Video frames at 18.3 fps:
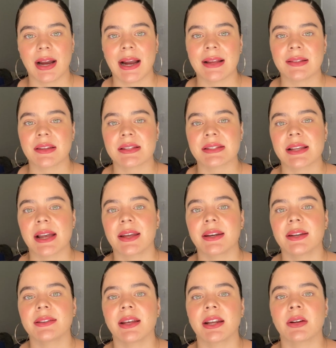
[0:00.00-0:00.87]
I
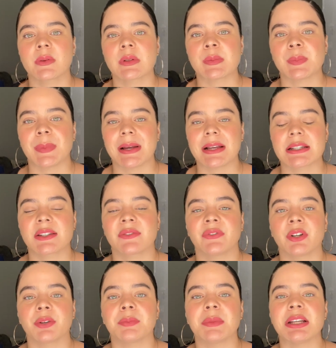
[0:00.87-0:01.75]
decided that it was best
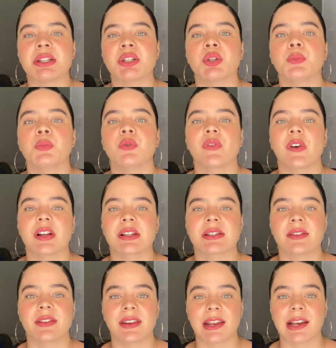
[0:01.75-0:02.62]
for me to move on
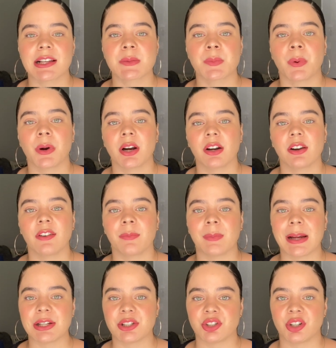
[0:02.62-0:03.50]
to the next part of
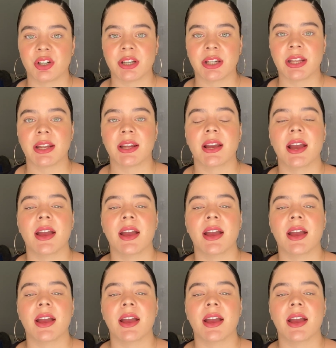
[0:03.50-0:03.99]
my journey,